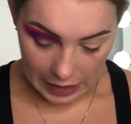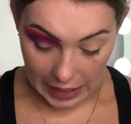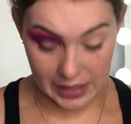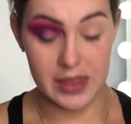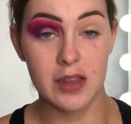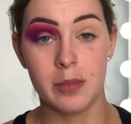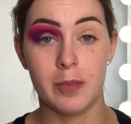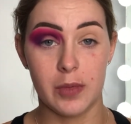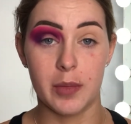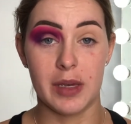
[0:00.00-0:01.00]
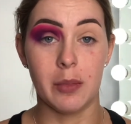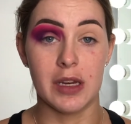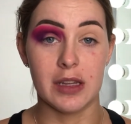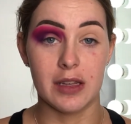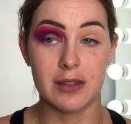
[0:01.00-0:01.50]
I think the pigment
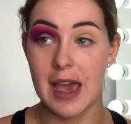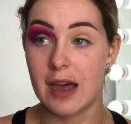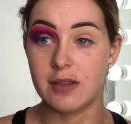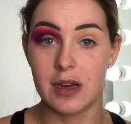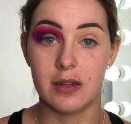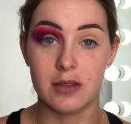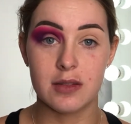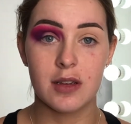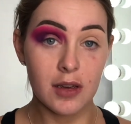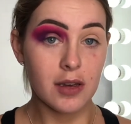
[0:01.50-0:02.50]
in this outdoes